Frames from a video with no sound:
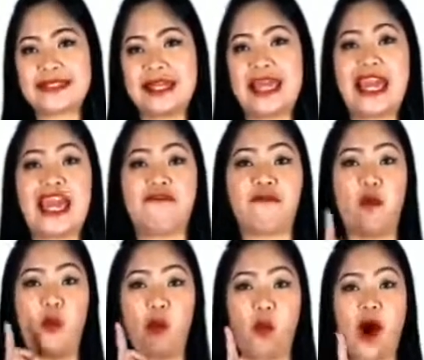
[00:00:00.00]
if
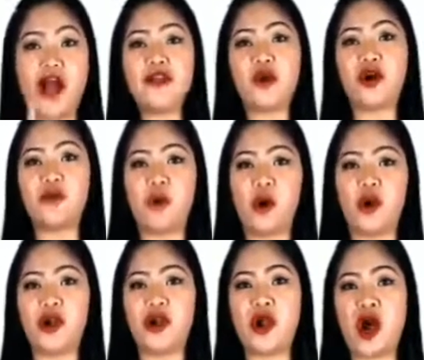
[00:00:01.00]
one or more
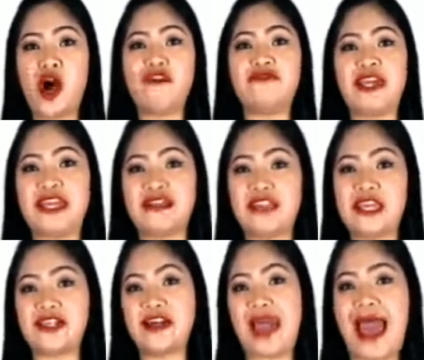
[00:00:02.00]
of the interior
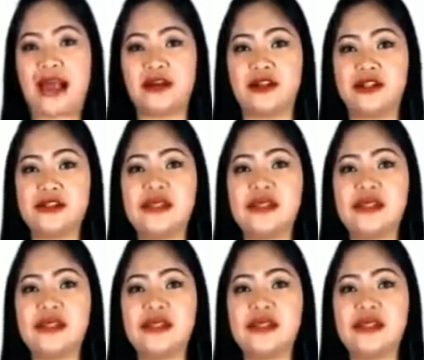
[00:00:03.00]
angle